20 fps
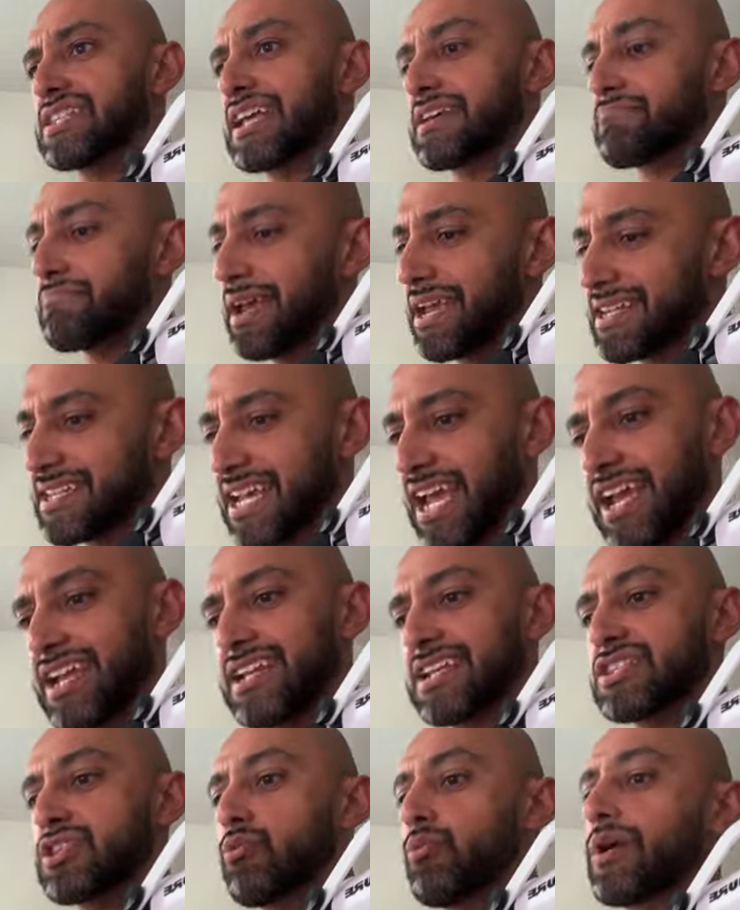just like
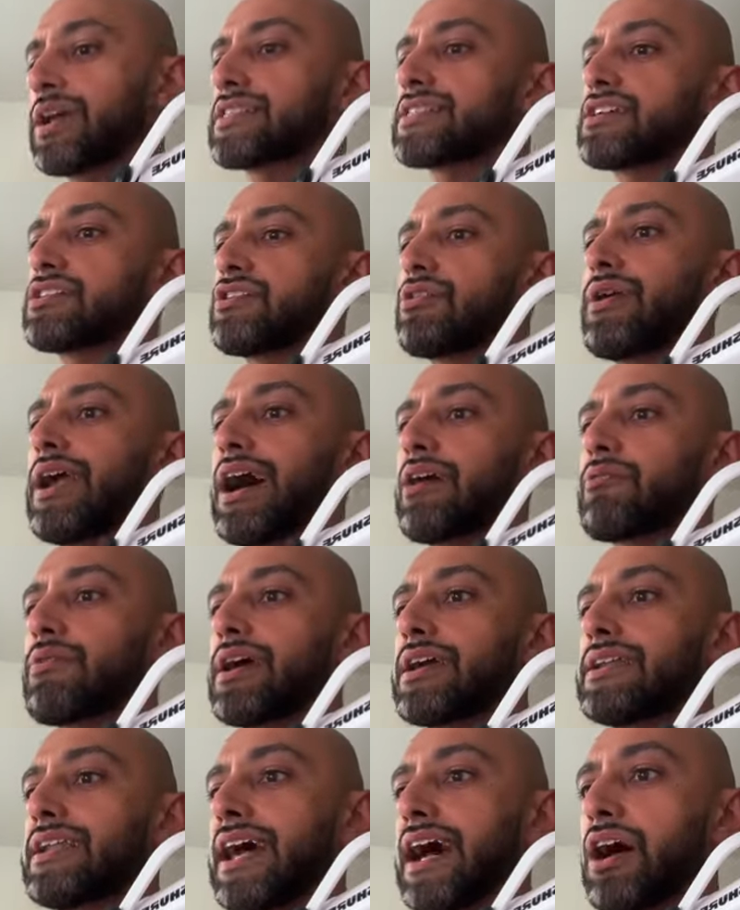maintaining the weight that you're at
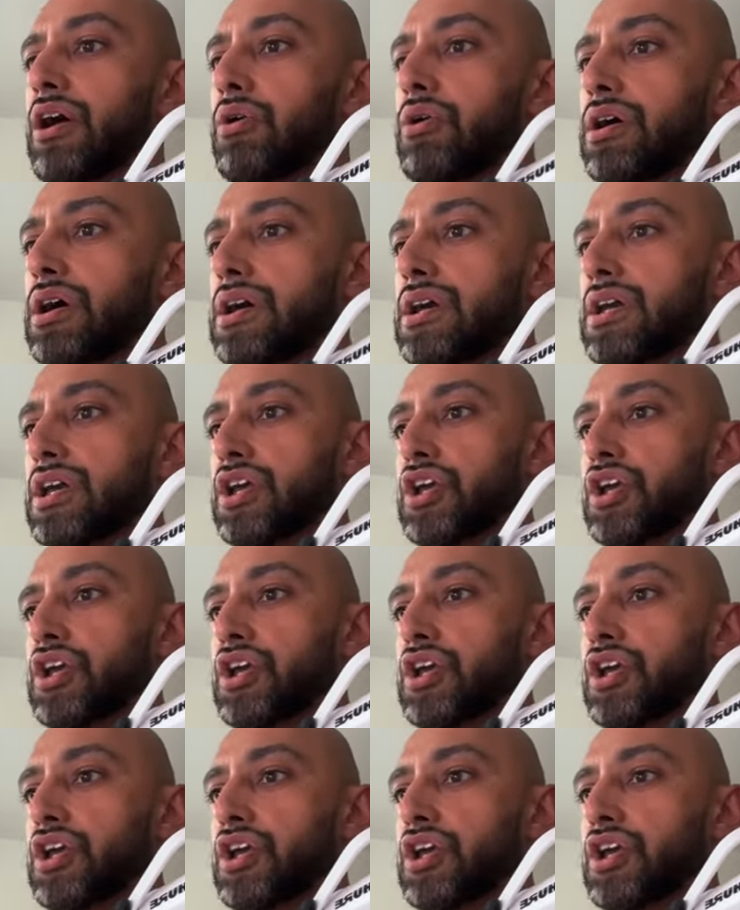right now,